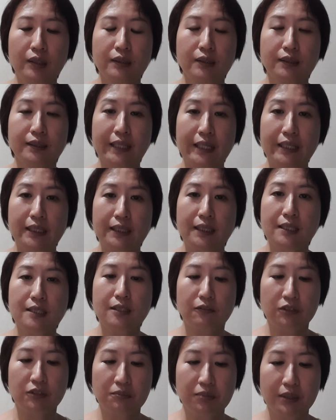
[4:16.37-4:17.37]
status
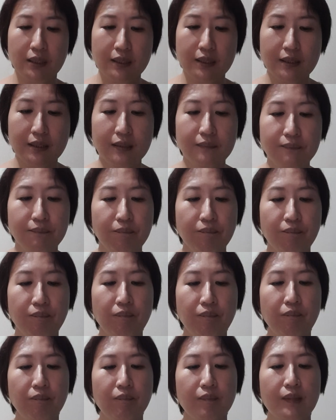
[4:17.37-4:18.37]
of the person,
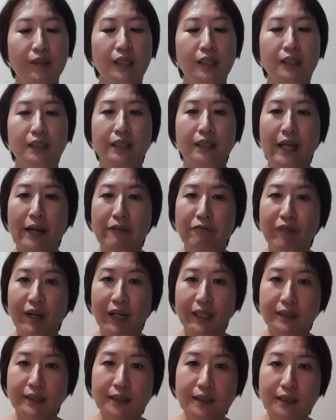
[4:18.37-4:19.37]
the
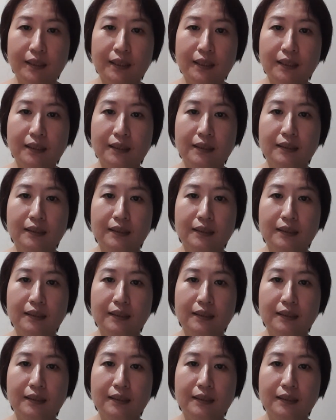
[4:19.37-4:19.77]
advisor,